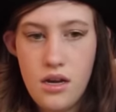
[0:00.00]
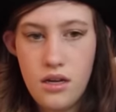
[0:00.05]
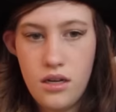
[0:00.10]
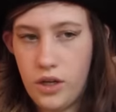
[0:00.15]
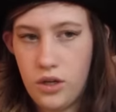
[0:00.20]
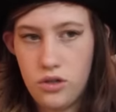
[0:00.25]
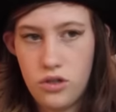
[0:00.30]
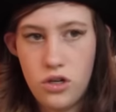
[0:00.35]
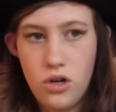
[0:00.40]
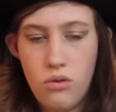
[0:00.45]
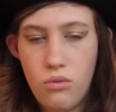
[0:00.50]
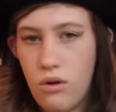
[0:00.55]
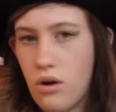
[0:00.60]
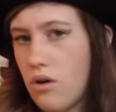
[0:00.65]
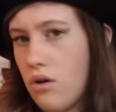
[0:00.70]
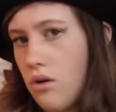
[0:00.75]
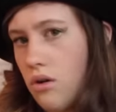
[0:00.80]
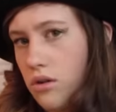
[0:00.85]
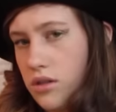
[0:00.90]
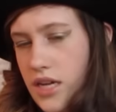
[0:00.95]
there's no
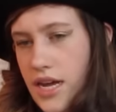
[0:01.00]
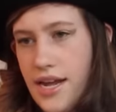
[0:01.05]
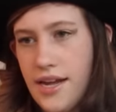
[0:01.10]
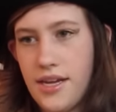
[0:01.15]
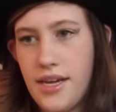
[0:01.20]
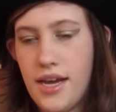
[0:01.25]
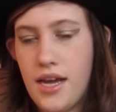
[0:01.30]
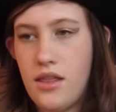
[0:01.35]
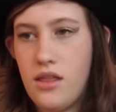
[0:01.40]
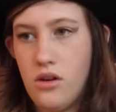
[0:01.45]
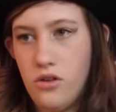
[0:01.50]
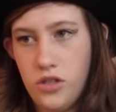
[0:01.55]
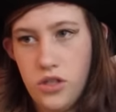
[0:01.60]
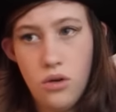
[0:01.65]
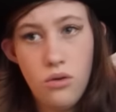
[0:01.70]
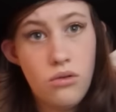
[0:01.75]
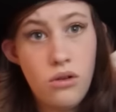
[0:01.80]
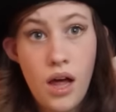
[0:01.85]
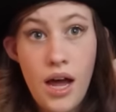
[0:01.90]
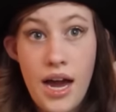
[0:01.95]
roll taken, there's
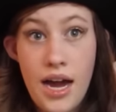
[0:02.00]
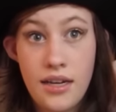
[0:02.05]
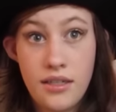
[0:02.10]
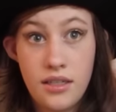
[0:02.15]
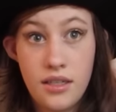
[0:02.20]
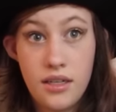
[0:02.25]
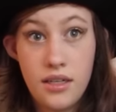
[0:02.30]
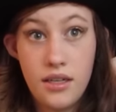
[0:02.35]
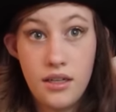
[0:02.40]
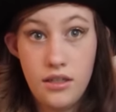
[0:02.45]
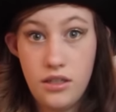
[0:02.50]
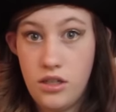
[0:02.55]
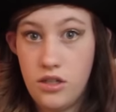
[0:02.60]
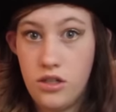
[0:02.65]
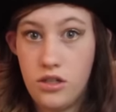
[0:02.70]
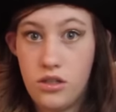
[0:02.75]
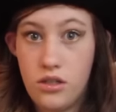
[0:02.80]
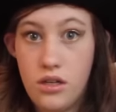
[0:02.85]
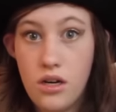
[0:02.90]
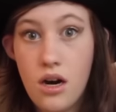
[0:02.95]
no classes, you
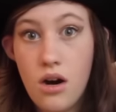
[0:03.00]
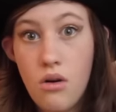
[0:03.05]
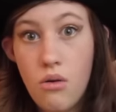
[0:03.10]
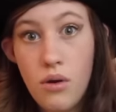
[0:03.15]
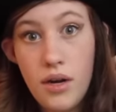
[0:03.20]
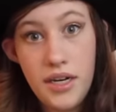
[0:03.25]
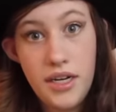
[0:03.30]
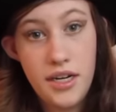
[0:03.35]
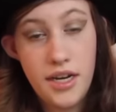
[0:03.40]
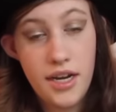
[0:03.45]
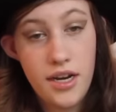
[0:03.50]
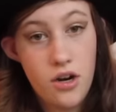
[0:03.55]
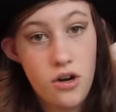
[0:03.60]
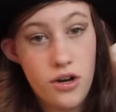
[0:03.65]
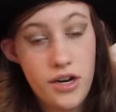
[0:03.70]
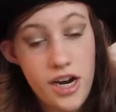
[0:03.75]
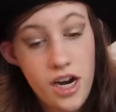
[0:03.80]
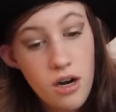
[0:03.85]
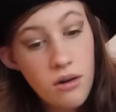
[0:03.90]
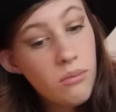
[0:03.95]
just go and you get
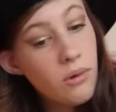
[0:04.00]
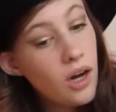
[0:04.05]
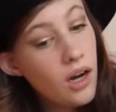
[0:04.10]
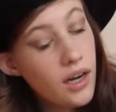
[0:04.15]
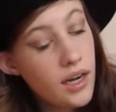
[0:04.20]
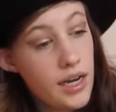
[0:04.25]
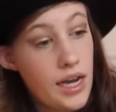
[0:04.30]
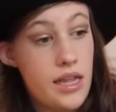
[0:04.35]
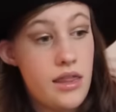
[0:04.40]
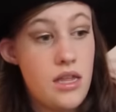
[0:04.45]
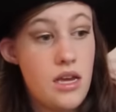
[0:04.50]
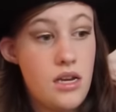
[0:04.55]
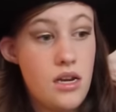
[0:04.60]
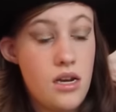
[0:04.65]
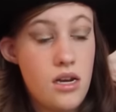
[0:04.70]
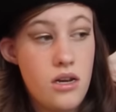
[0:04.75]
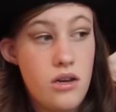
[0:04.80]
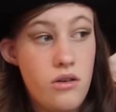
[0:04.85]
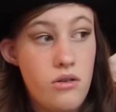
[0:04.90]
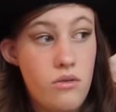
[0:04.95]
your yearbook, and
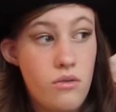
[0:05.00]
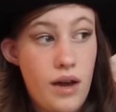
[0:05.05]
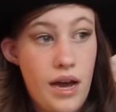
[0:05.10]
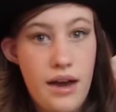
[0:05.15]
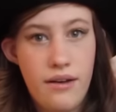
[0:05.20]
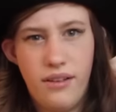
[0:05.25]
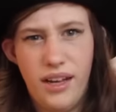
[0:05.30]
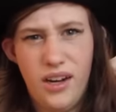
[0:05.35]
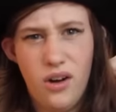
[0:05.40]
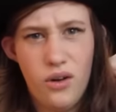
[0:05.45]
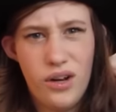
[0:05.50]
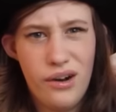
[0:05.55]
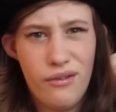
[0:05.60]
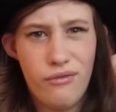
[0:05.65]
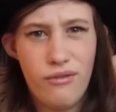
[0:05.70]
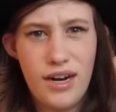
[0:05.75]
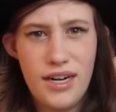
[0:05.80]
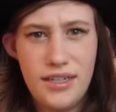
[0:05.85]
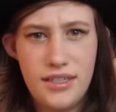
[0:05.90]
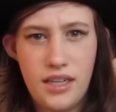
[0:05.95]
then you have like all your
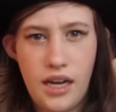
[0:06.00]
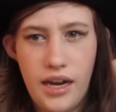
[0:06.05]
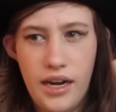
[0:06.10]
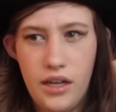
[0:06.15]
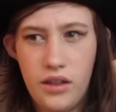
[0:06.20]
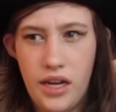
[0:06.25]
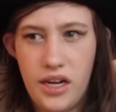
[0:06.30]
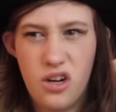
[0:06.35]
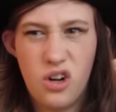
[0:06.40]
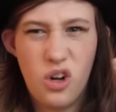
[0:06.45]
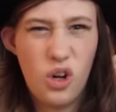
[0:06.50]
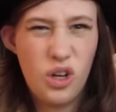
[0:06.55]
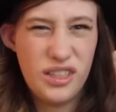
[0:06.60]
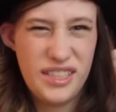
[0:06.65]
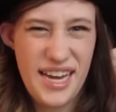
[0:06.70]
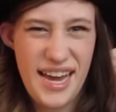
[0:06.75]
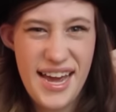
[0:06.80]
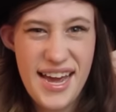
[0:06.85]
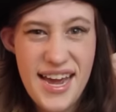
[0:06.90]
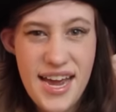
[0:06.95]
friends sign it like all
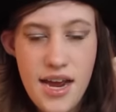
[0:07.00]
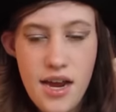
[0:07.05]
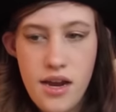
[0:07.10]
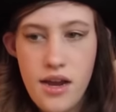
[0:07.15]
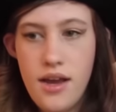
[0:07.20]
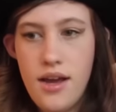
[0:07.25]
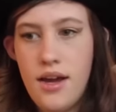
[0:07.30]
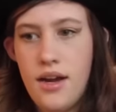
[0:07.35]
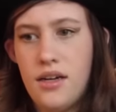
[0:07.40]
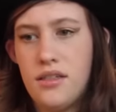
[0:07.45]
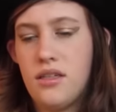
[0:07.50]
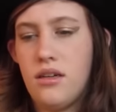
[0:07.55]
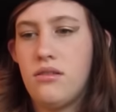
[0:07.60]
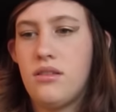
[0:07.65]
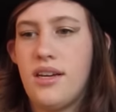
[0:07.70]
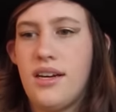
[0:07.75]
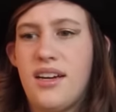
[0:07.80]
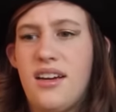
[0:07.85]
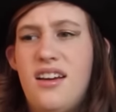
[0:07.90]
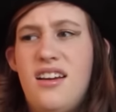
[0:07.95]
day. So I
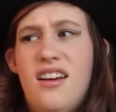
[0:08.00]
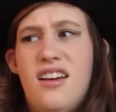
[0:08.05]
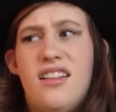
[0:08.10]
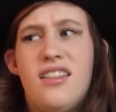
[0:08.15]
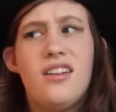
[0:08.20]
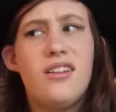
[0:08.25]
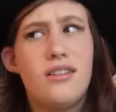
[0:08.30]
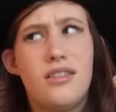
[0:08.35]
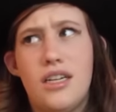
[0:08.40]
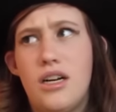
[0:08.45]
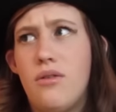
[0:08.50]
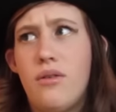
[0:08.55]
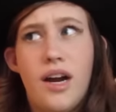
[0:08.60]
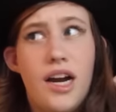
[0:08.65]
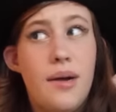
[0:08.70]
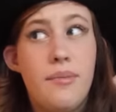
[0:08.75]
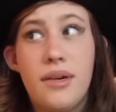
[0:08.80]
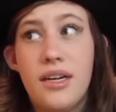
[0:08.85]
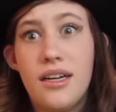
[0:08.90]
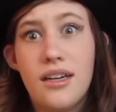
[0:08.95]
was like, there's no
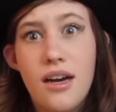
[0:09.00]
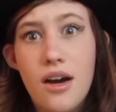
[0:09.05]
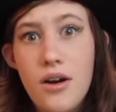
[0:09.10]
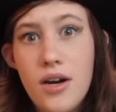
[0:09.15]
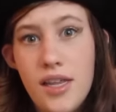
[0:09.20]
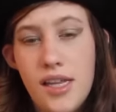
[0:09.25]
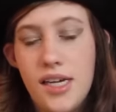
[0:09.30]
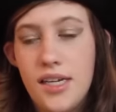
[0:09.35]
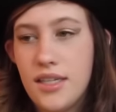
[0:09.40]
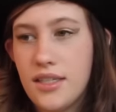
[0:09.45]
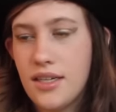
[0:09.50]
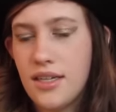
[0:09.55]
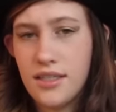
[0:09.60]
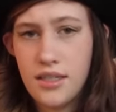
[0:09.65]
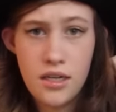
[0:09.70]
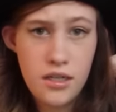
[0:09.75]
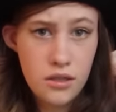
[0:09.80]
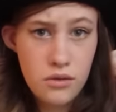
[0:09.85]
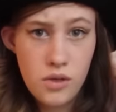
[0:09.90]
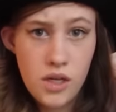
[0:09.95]
way I'm gonna go to this,
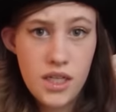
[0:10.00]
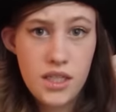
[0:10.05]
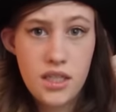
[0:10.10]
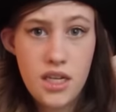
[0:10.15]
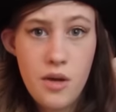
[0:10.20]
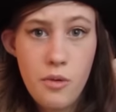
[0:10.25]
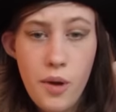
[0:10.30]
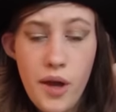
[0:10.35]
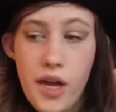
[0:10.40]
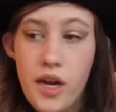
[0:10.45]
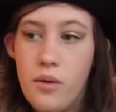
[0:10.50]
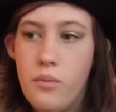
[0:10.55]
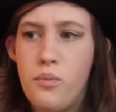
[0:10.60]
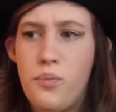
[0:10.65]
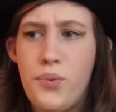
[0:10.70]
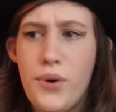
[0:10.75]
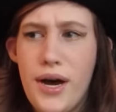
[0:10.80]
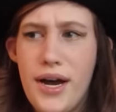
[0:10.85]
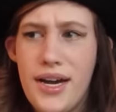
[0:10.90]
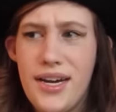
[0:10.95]
because I just want to sleep
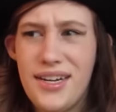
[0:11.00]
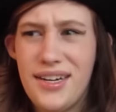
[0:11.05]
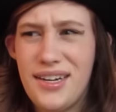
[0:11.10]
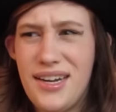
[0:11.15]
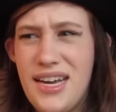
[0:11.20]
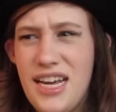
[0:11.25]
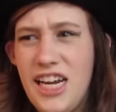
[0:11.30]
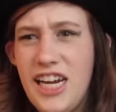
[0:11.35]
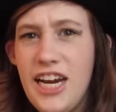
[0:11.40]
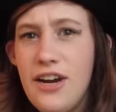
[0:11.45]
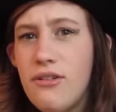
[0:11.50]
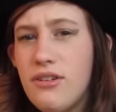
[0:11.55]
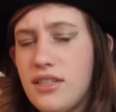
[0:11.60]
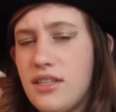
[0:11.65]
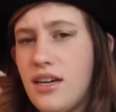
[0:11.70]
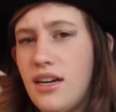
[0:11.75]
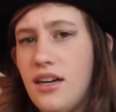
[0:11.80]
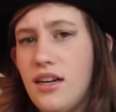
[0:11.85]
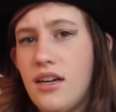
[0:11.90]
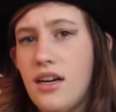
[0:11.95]
in. But he was
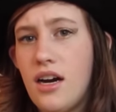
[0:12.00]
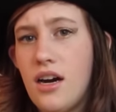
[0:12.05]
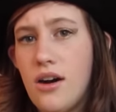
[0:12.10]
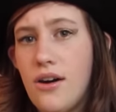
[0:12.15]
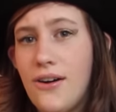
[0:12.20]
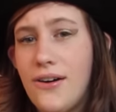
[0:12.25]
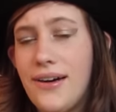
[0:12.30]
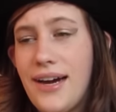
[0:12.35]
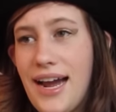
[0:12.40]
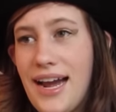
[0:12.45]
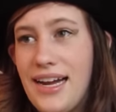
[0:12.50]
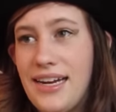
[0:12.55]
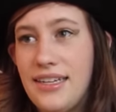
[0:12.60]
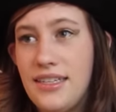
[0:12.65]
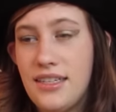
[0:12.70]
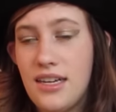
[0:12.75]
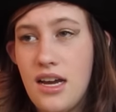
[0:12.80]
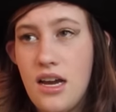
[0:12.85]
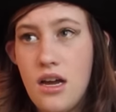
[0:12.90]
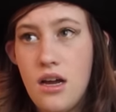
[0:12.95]
gonna go, and